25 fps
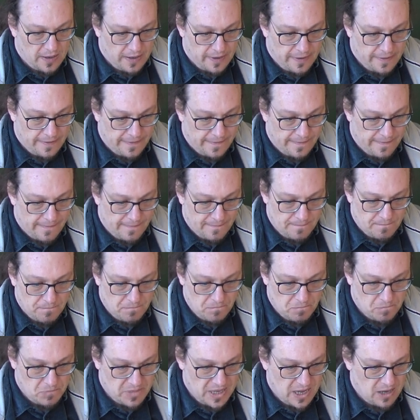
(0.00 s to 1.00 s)

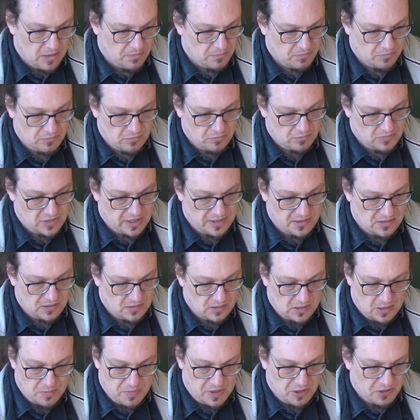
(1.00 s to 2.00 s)
um, yeah,
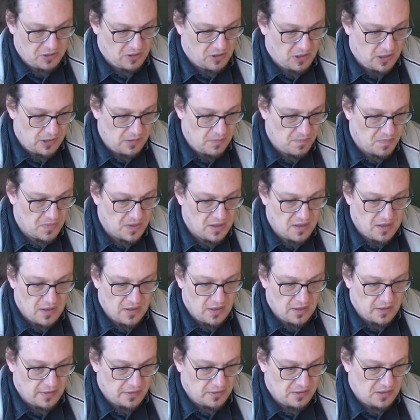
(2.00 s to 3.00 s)
that's about all.
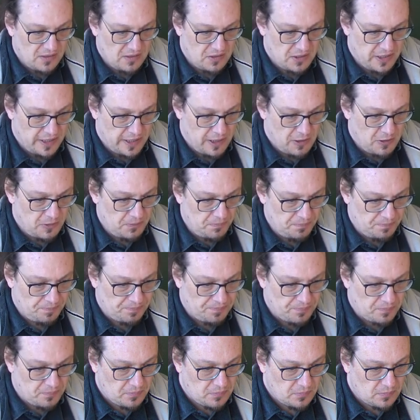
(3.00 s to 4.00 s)
So now
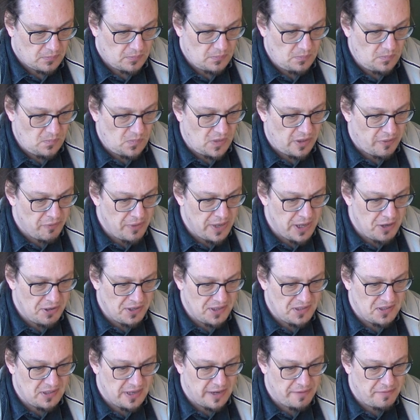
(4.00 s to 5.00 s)
we're going
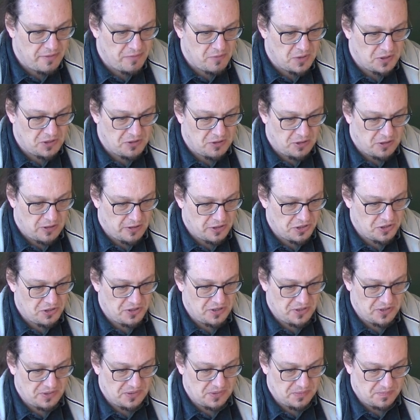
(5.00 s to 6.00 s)
to say we want to launch
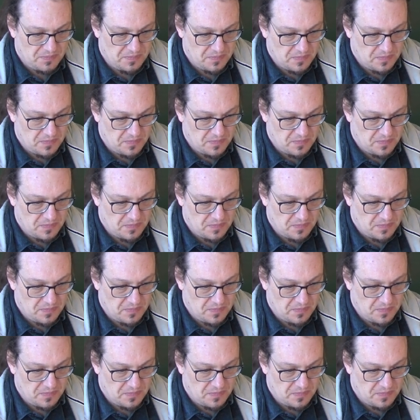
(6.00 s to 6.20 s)
this.